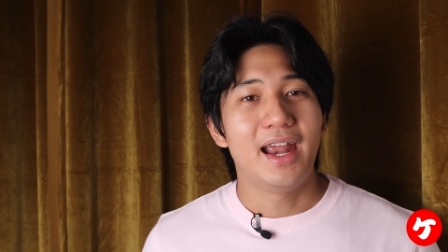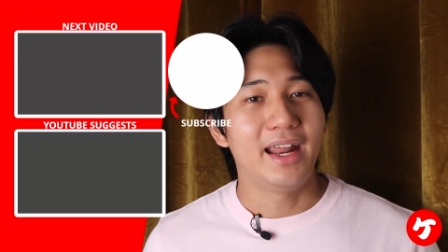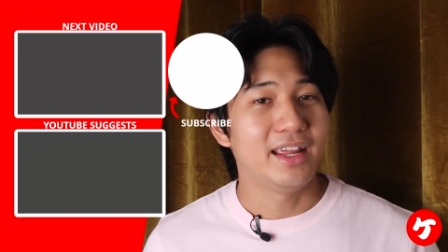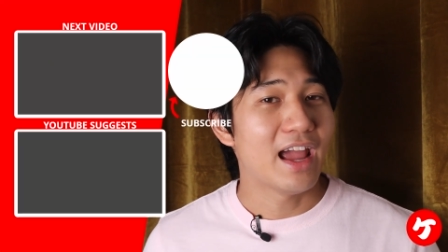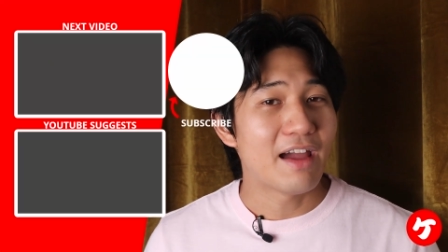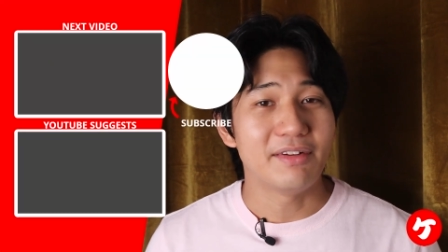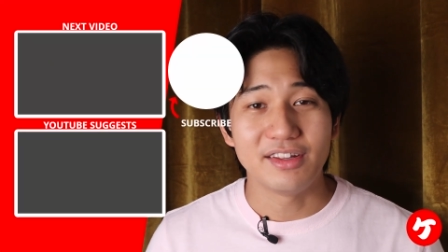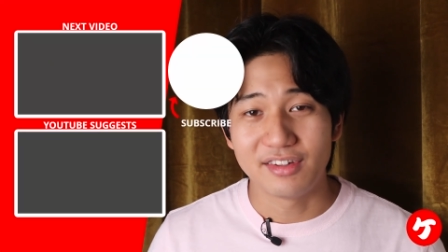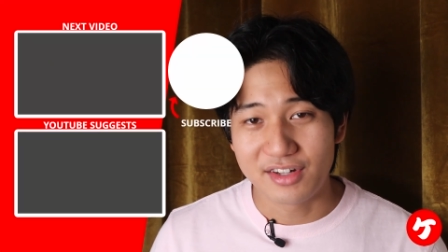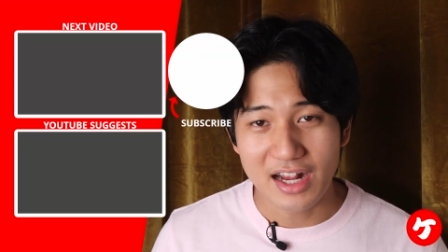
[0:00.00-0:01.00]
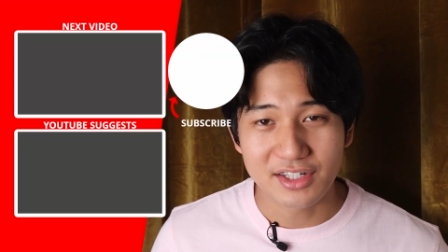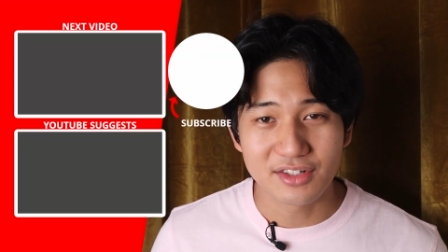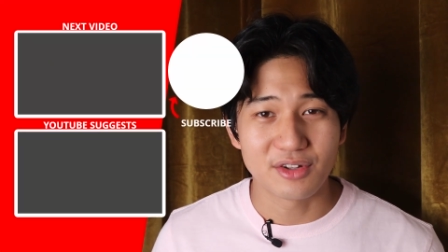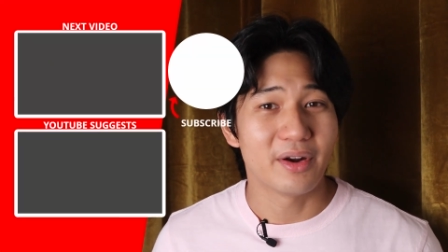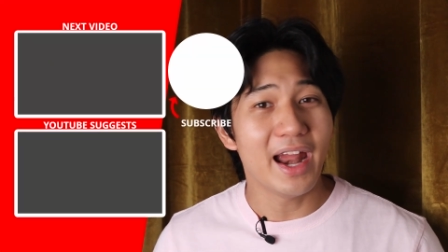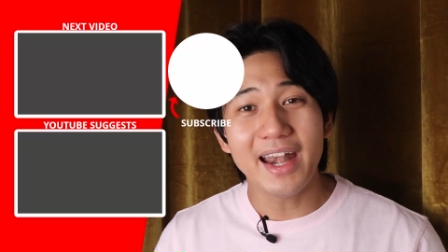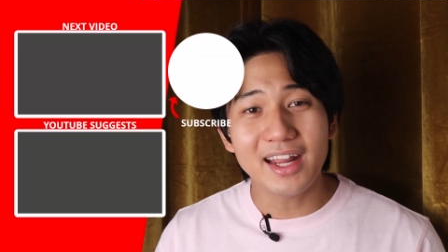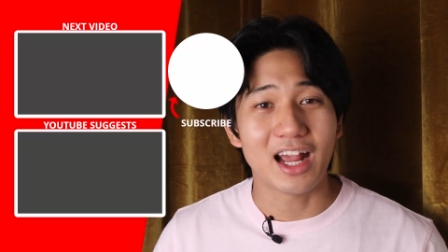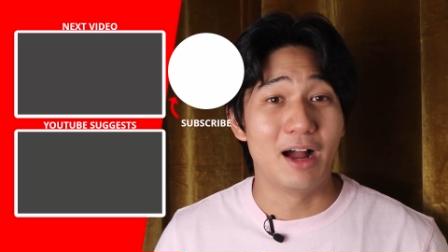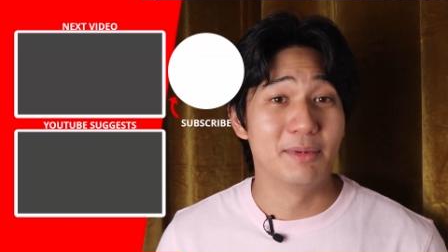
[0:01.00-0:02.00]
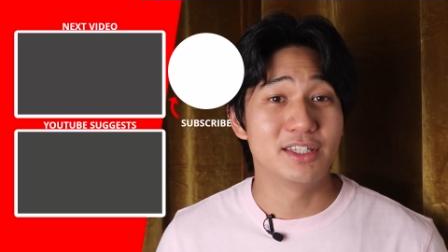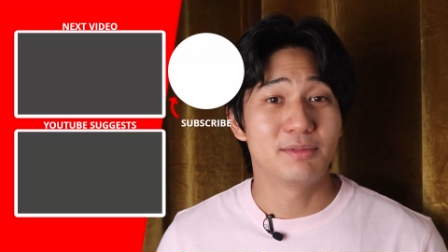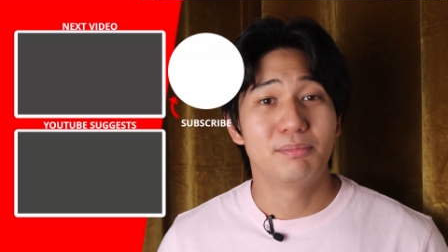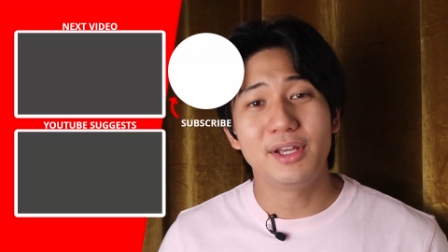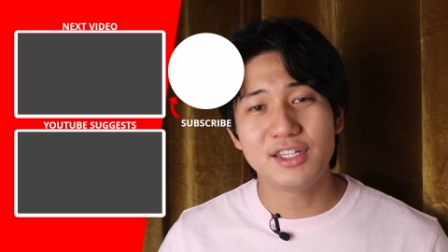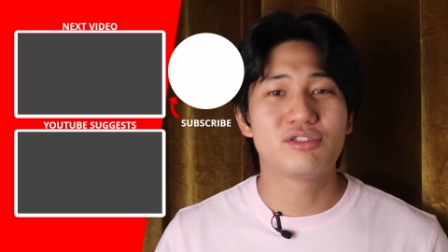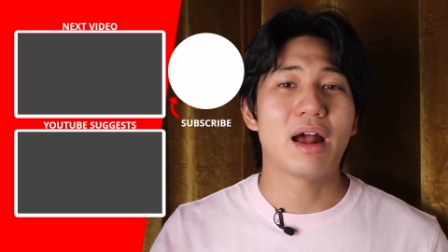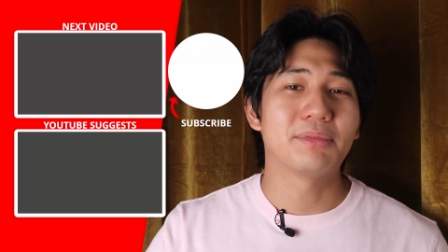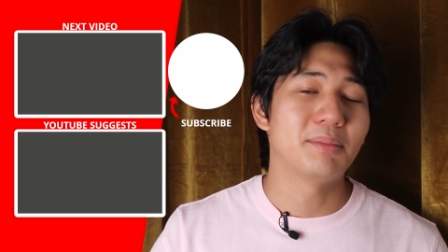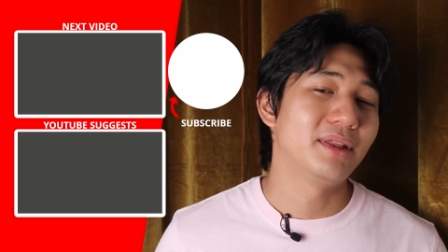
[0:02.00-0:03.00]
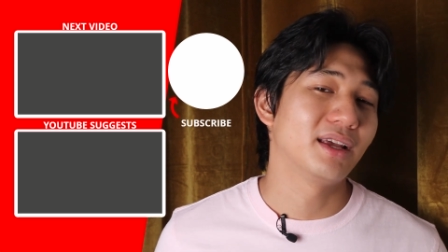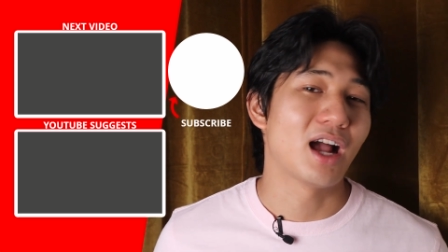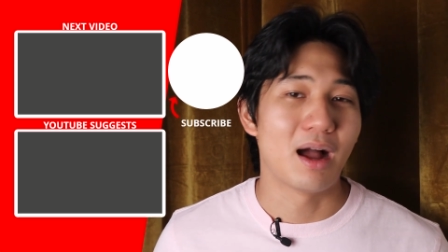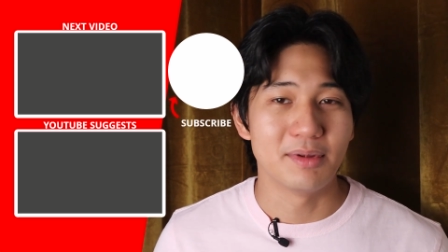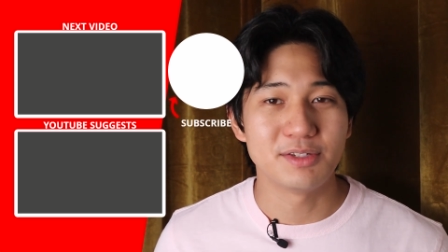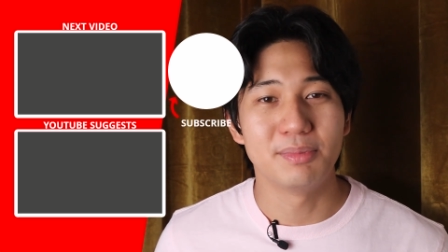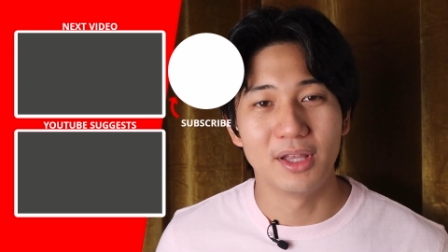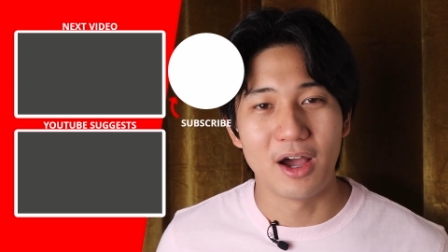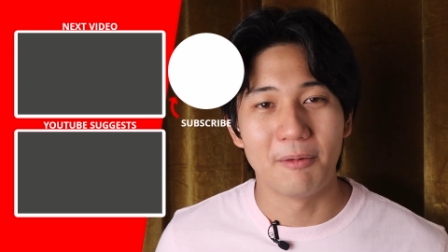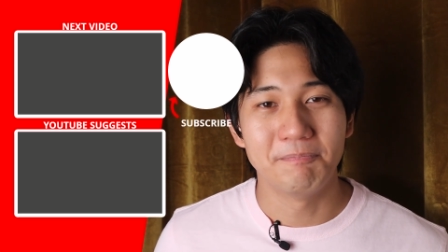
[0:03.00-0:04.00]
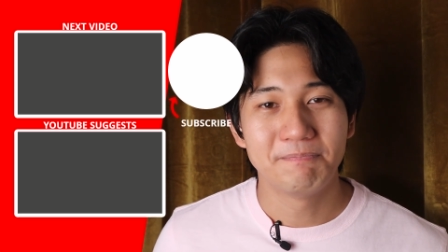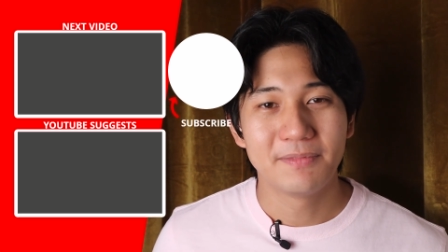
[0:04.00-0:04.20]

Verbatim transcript: And if you have any suggestions or any comments, please drop them in the comments below.